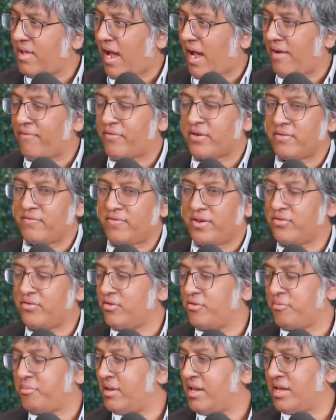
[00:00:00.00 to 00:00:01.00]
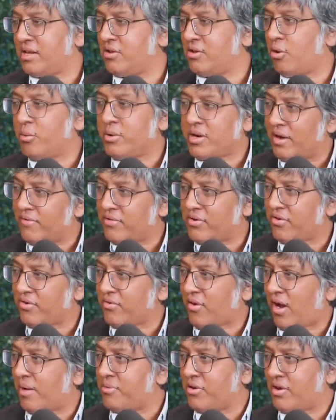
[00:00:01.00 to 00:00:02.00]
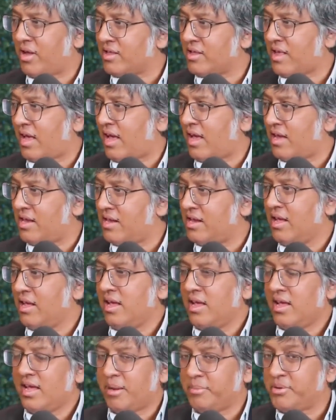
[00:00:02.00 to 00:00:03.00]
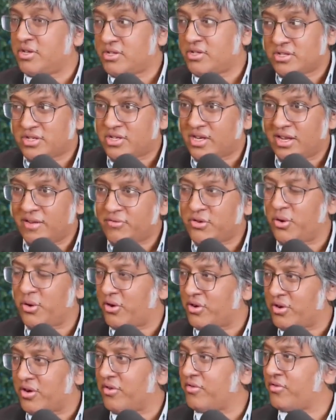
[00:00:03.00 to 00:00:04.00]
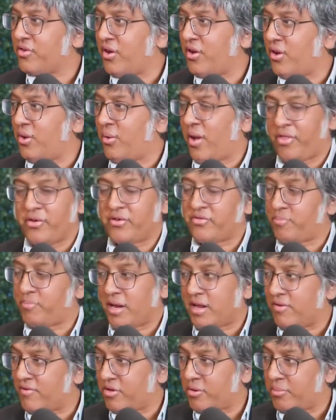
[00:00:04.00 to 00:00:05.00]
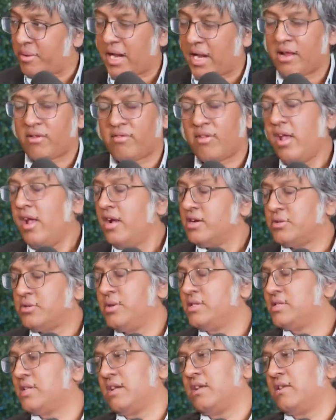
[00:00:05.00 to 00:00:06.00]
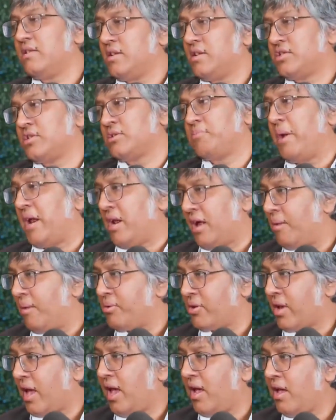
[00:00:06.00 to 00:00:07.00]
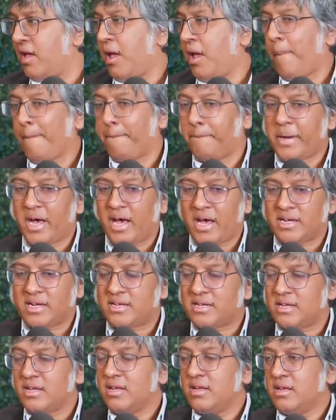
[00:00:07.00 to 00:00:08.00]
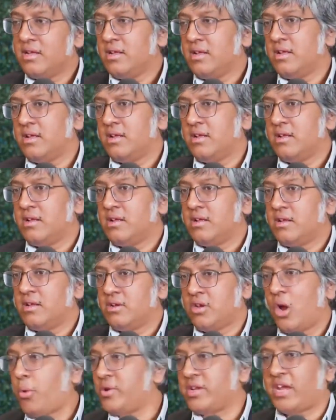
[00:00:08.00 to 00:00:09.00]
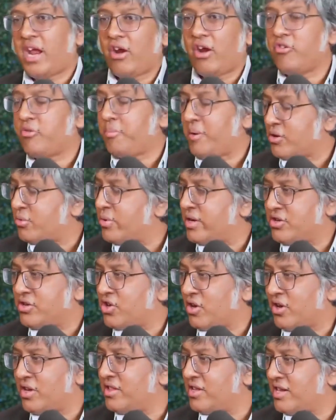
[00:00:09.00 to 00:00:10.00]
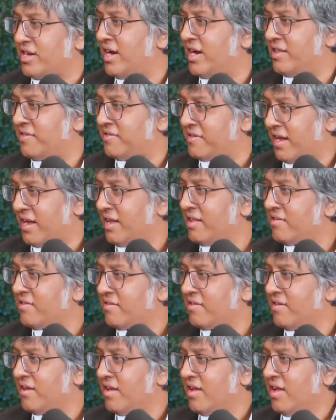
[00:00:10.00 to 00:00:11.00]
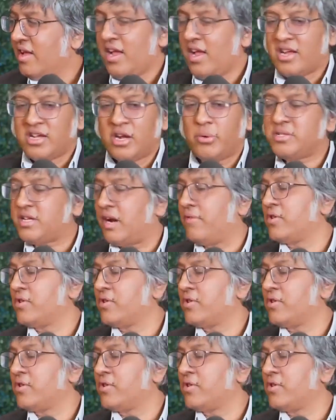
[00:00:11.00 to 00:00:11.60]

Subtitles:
African features, but like no one ever described her like that. I mean, she lived 200 years ago, and there's plenty of other paintings. So it's like, it's just made up. Okay, but no one cares about Queen Charlotte in the United States. No one's